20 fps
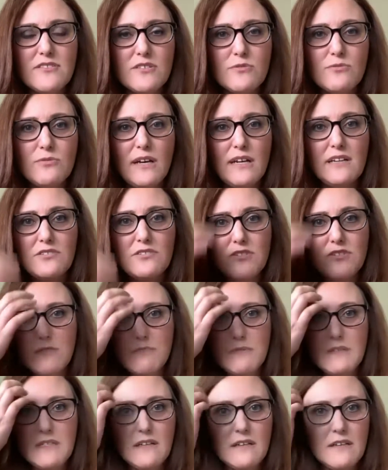is right
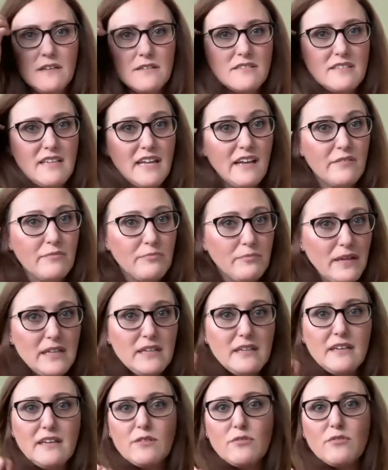just because they have made
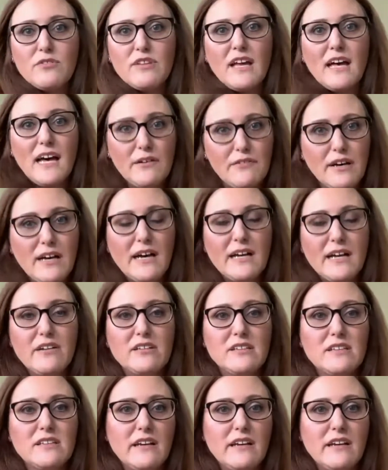it or they have a higher